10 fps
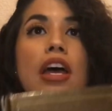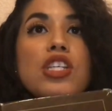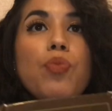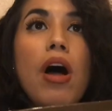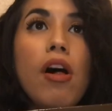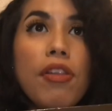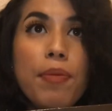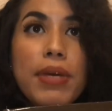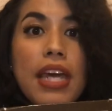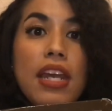as well
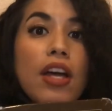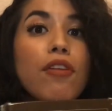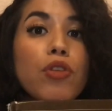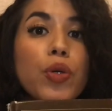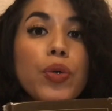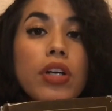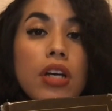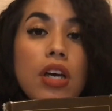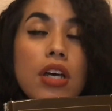the beginning of Luke,